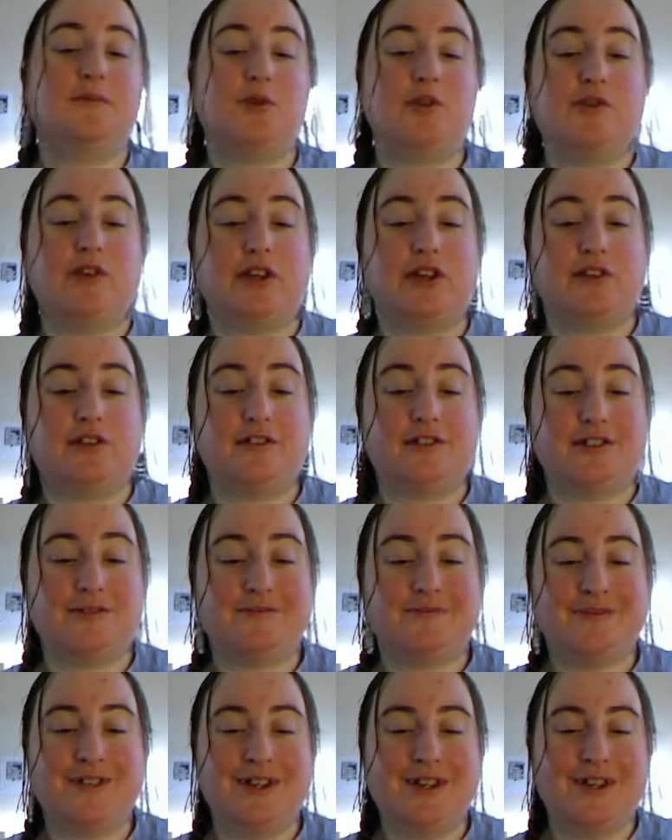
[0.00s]
more videos.
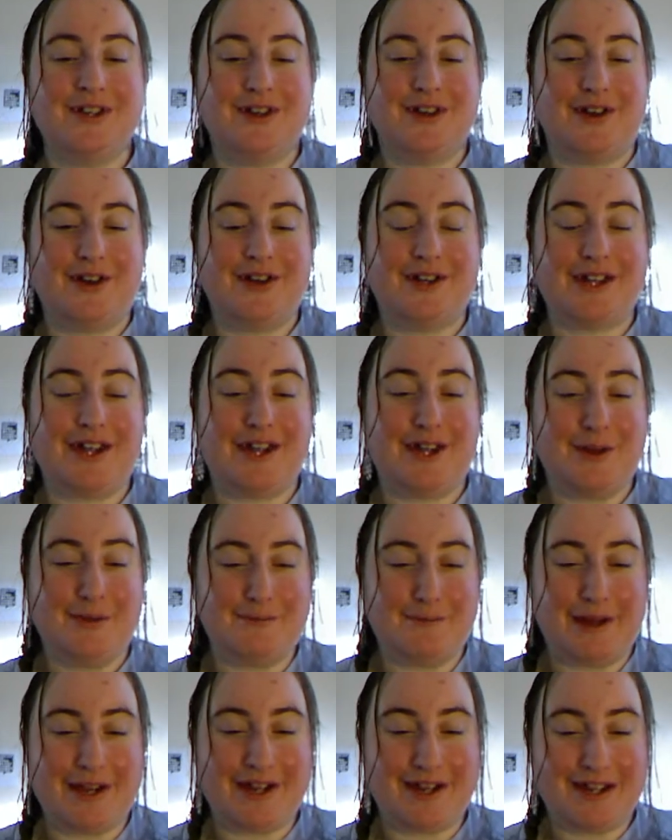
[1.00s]
Okay,
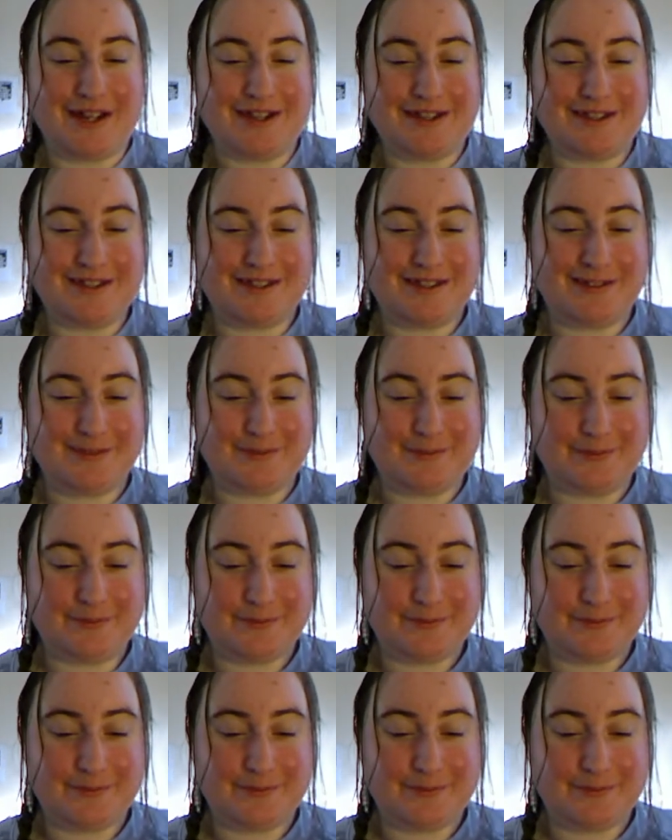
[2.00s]
bye guys.